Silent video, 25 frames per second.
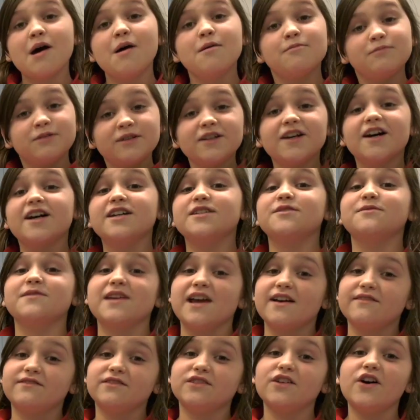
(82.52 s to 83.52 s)
Plus, we
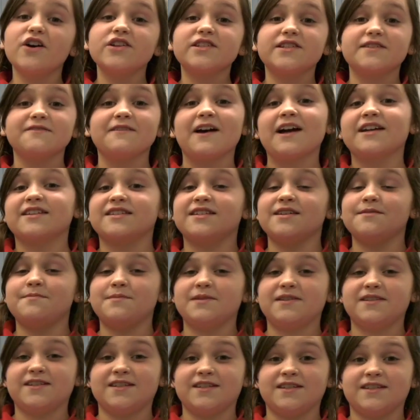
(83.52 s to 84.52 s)
have lots of
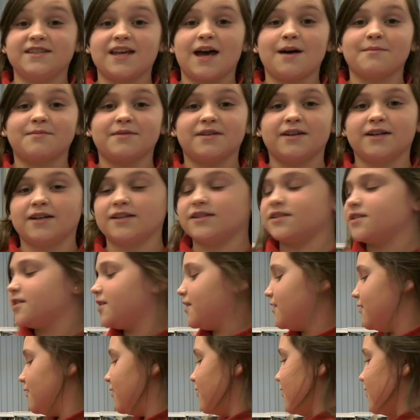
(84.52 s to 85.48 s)
activities happening too.